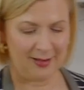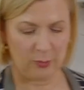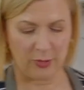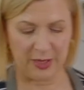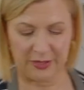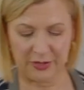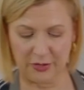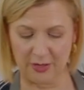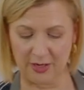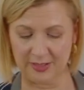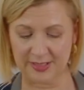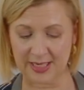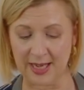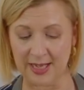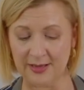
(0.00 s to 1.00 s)
when you're all
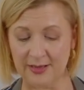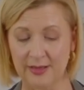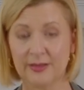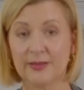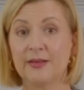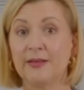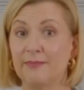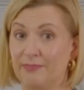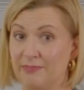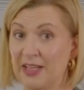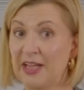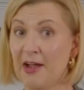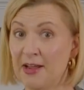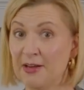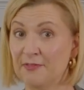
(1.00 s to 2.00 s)
done, they
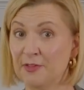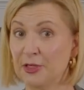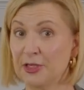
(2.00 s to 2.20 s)
kind of look